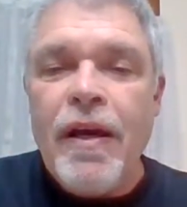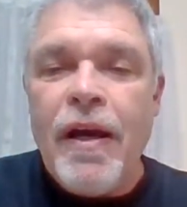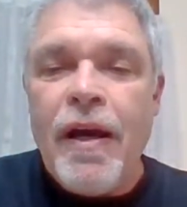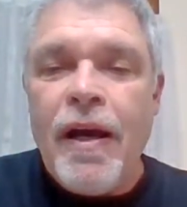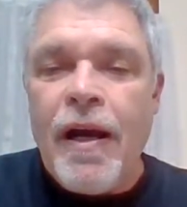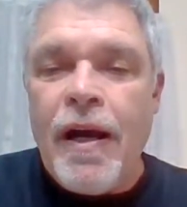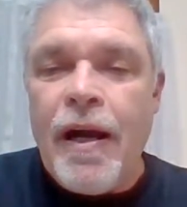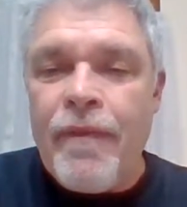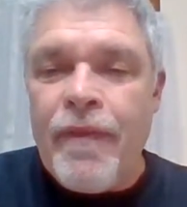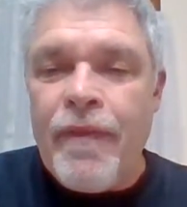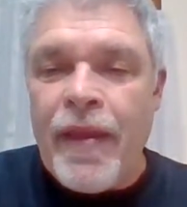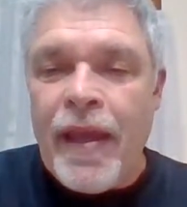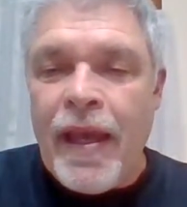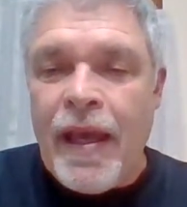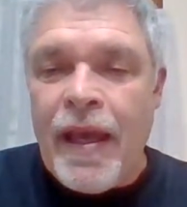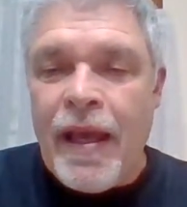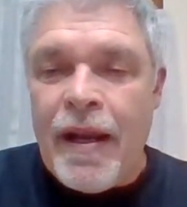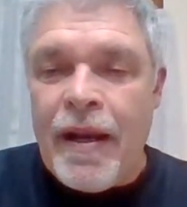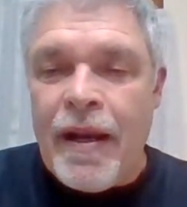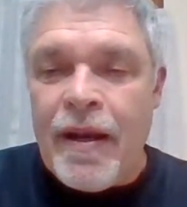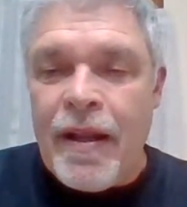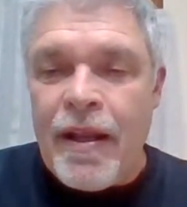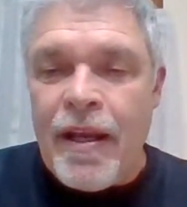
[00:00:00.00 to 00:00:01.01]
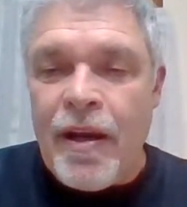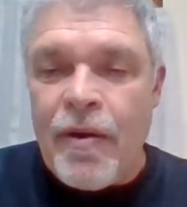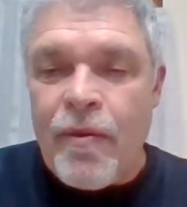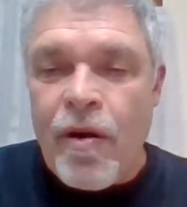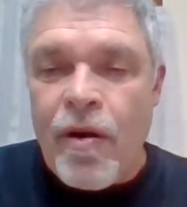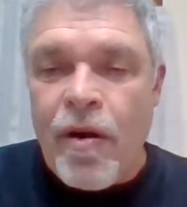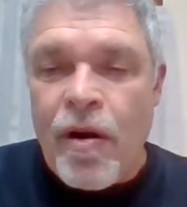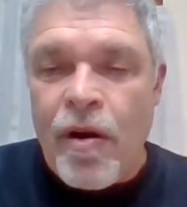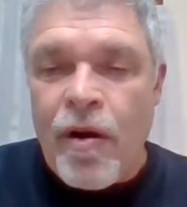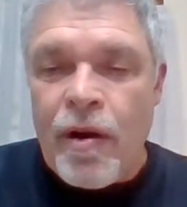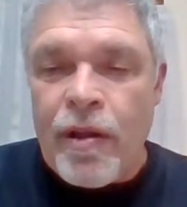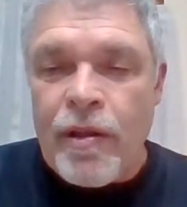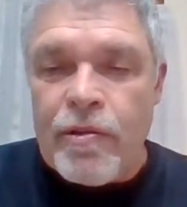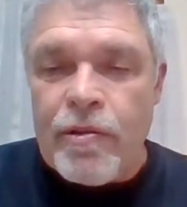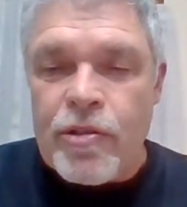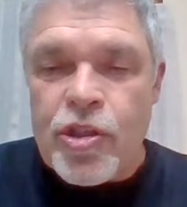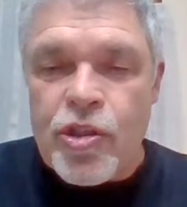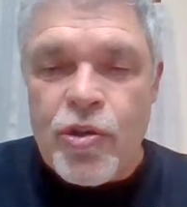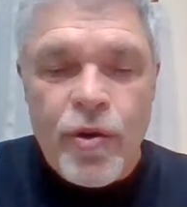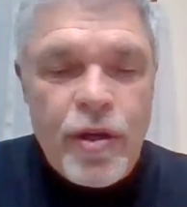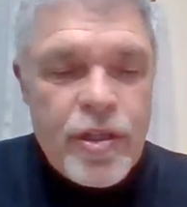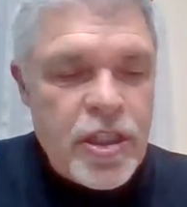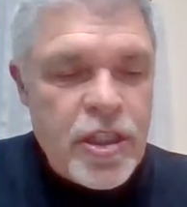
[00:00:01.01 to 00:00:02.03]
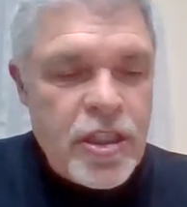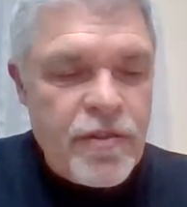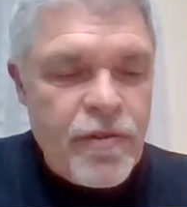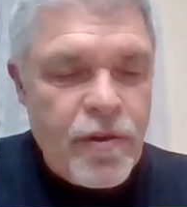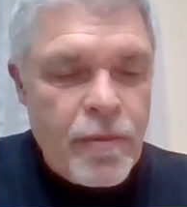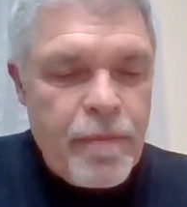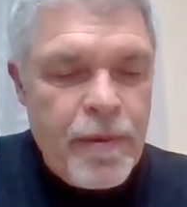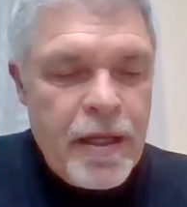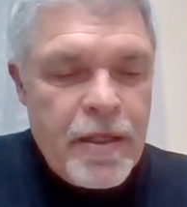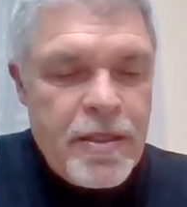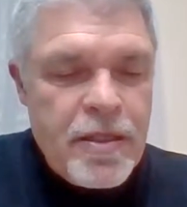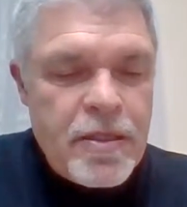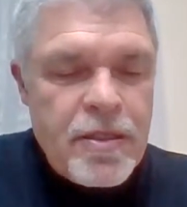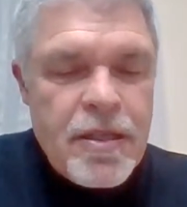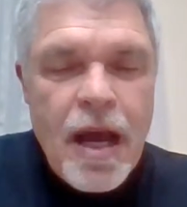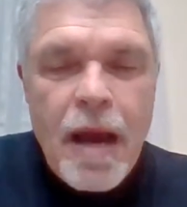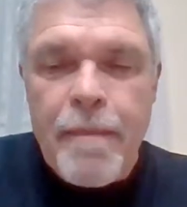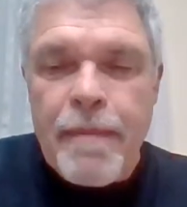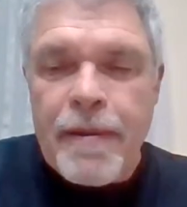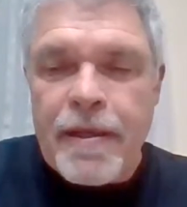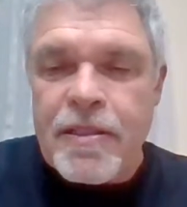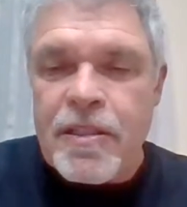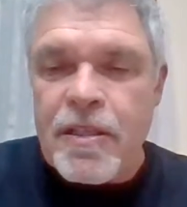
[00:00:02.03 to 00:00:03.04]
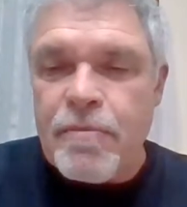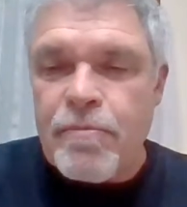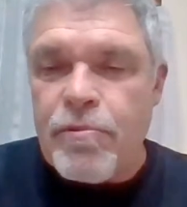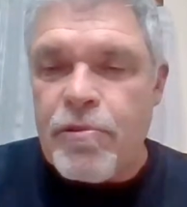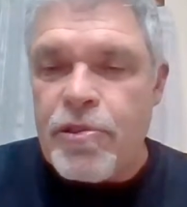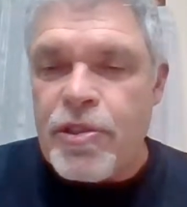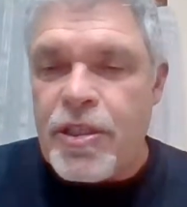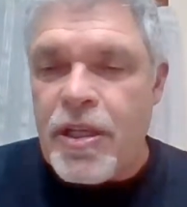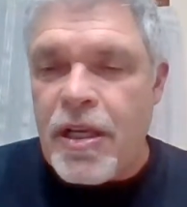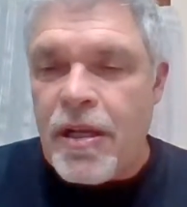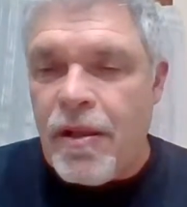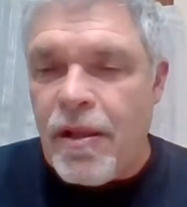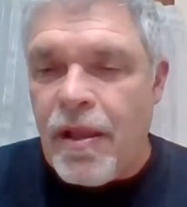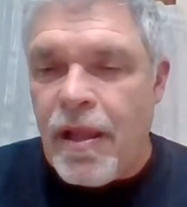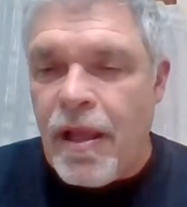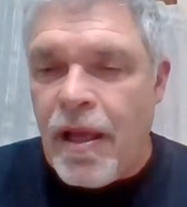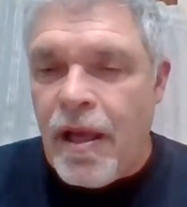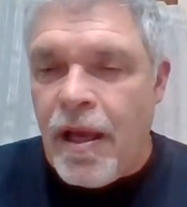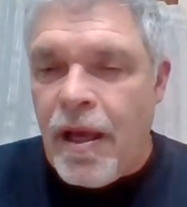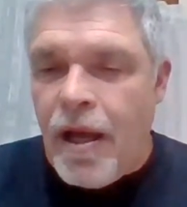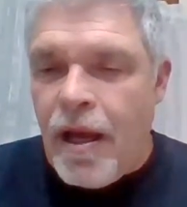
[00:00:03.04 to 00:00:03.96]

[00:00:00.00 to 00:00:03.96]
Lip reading: And here are your choices for pizza toppings in Brazil.